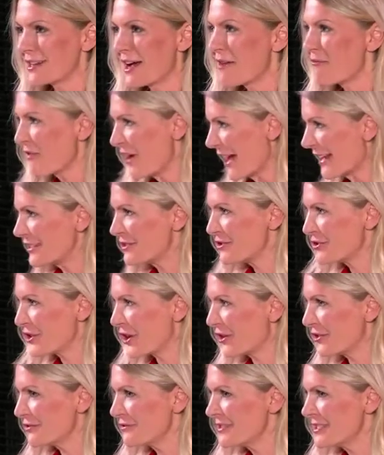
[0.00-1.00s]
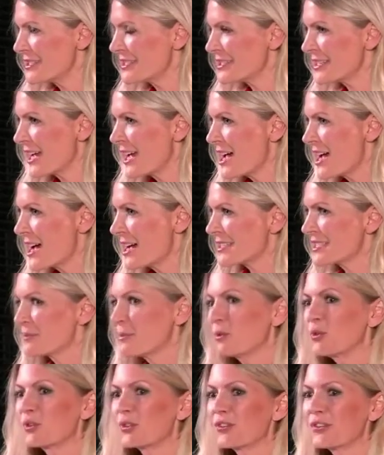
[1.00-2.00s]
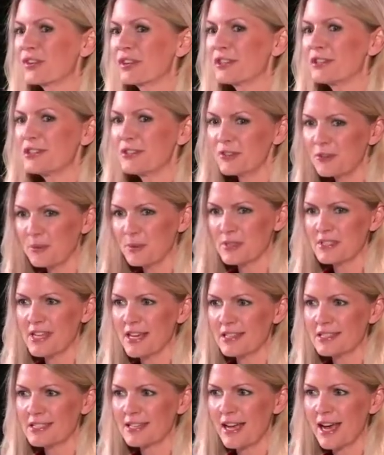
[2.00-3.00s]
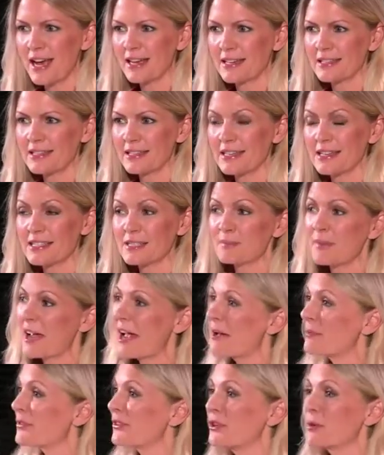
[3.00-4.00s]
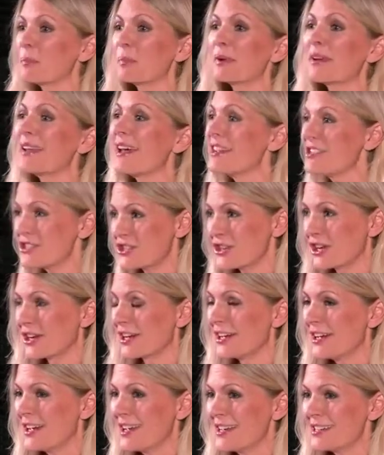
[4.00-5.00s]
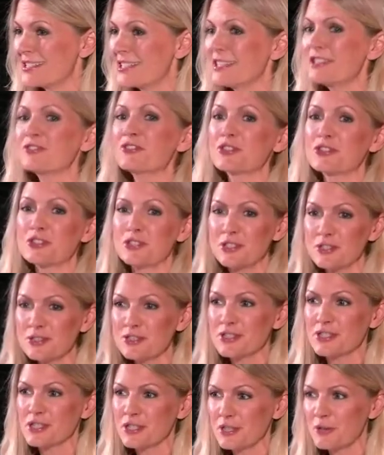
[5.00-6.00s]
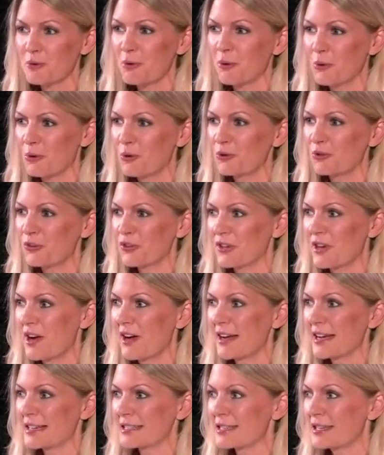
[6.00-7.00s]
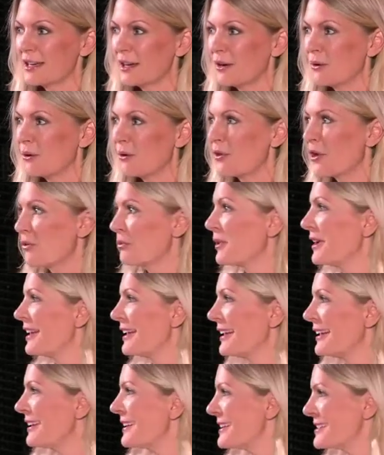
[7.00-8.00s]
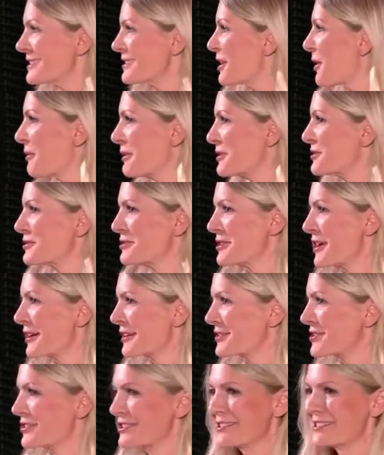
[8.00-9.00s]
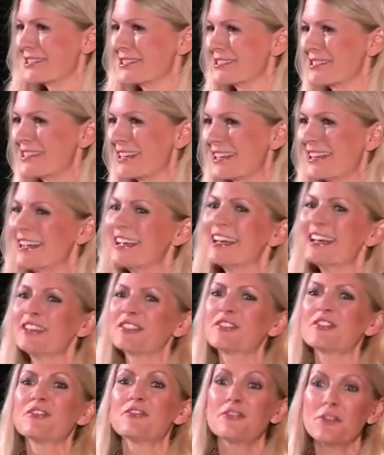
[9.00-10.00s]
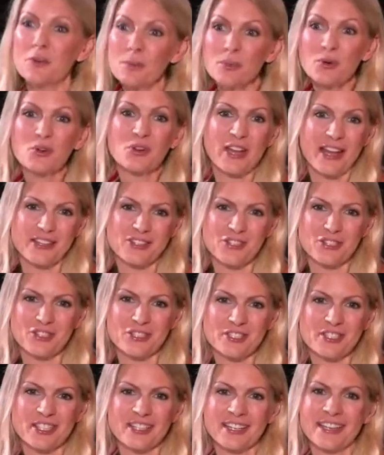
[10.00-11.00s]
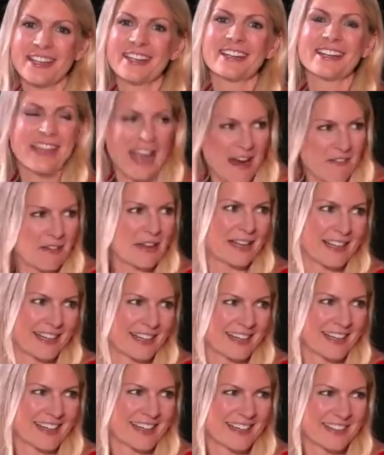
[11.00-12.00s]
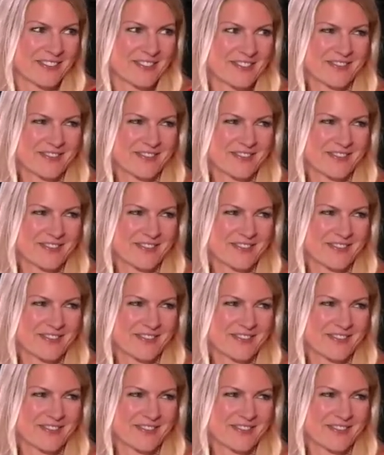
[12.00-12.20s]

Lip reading: I'm Rhiannon Jones, sports and news presenter, and it's my absolute pleasure to introduce to you all tonight, although really he needs no introduction, does he, to football legend Gary Lineker.